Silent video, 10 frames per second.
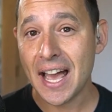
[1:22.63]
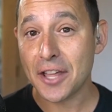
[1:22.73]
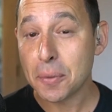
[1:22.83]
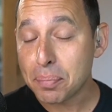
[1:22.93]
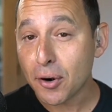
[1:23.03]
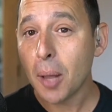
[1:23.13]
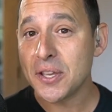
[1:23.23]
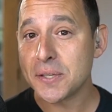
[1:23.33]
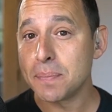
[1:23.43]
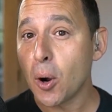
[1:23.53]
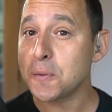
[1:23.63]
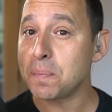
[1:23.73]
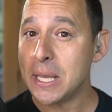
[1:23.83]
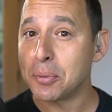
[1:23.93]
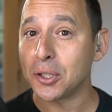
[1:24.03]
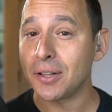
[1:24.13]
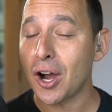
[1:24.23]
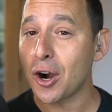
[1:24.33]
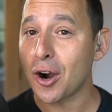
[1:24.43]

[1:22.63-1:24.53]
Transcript: Uh, the problem is most people are,